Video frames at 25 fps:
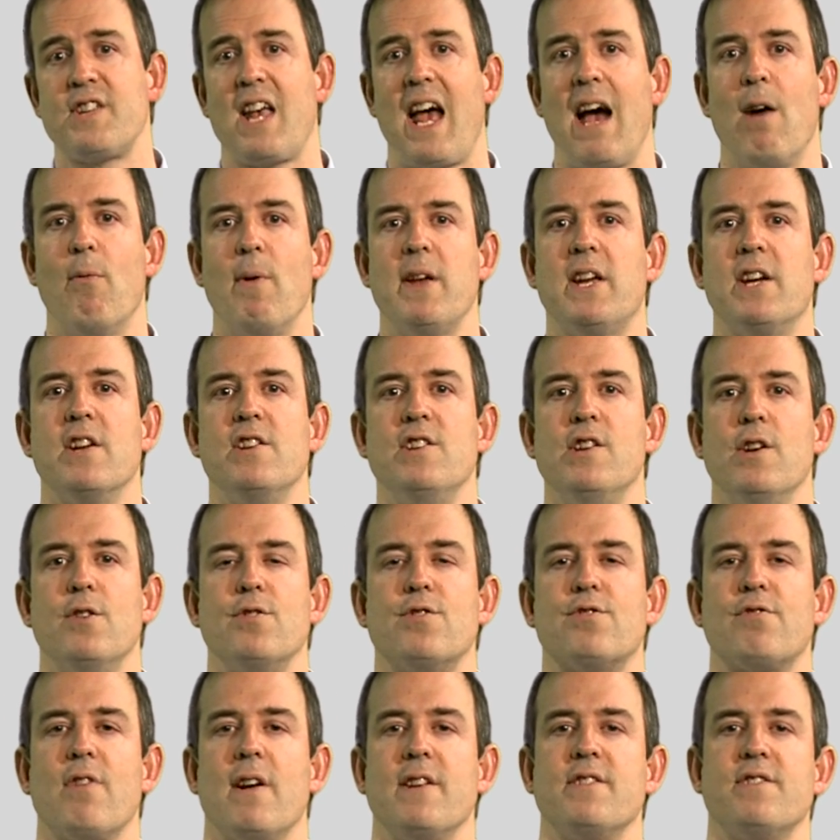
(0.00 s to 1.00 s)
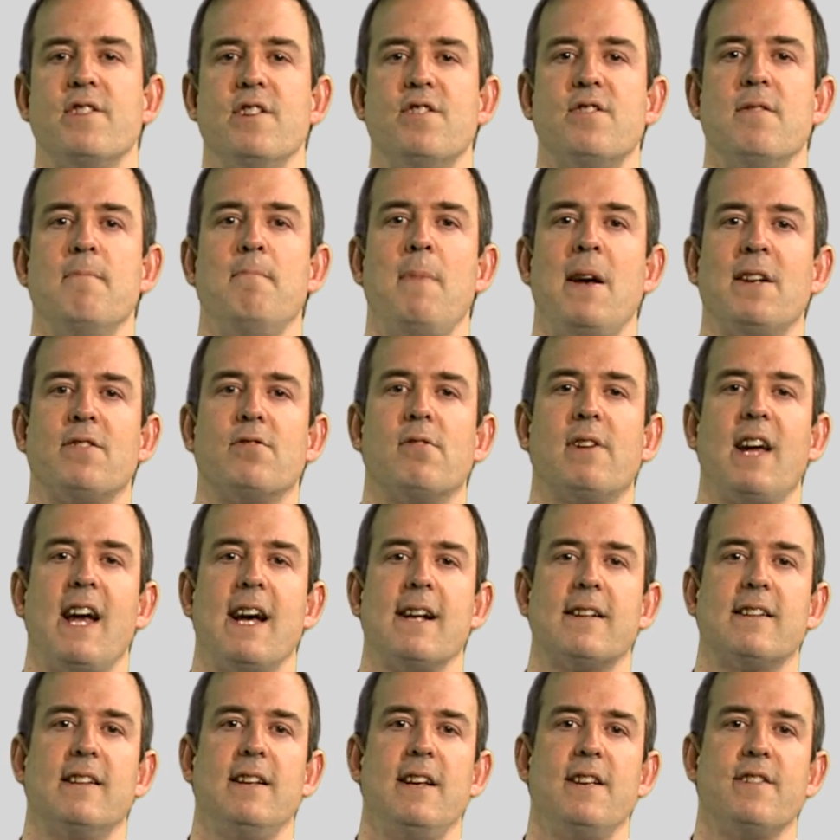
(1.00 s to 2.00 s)
how we can use transition metal
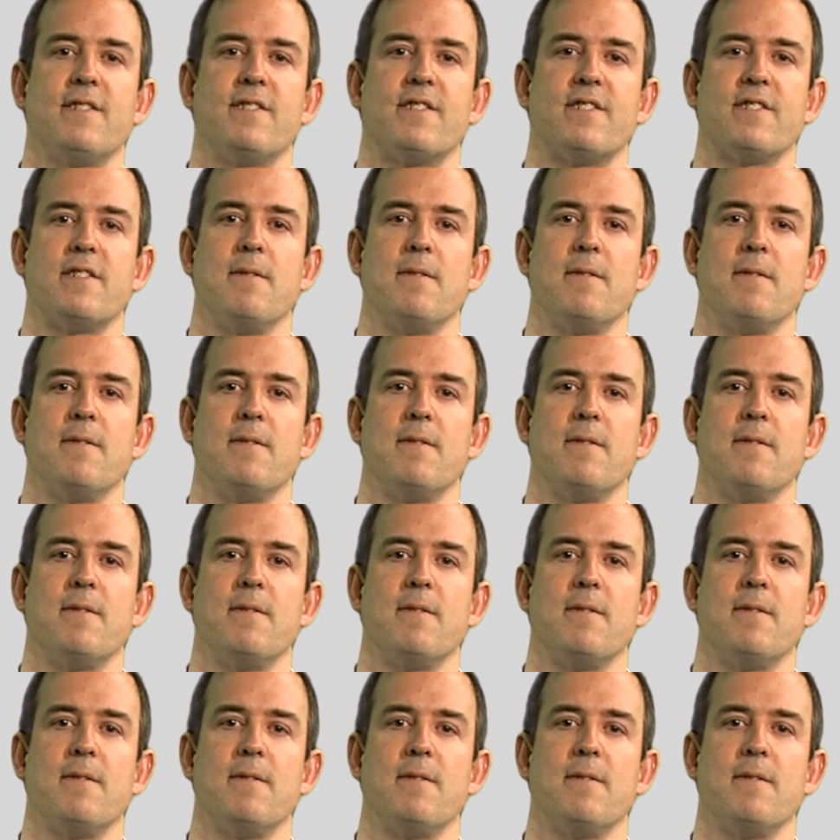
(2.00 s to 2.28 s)
catalysts